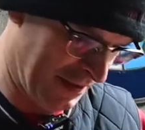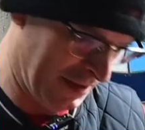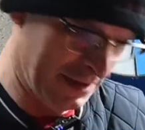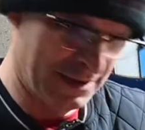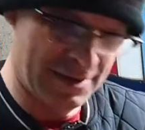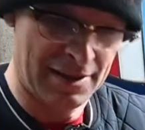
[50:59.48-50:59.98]

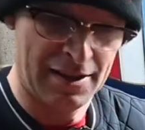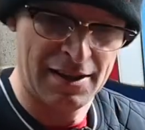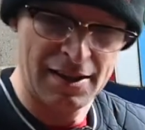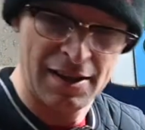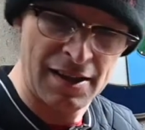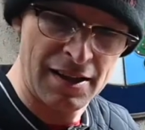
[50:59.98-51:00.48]
Do
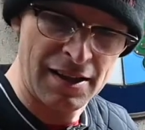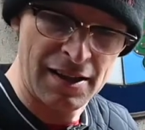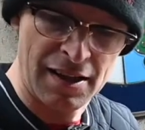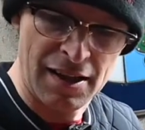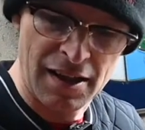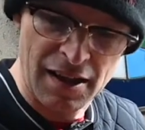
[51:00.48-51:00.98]

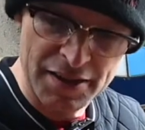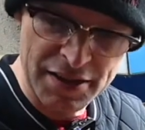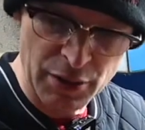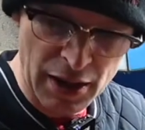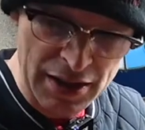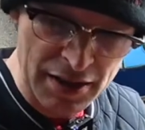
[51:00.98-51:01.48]
you
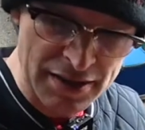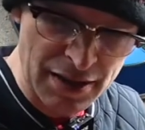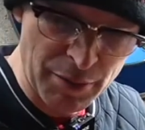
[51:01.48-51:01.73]
know what I could have done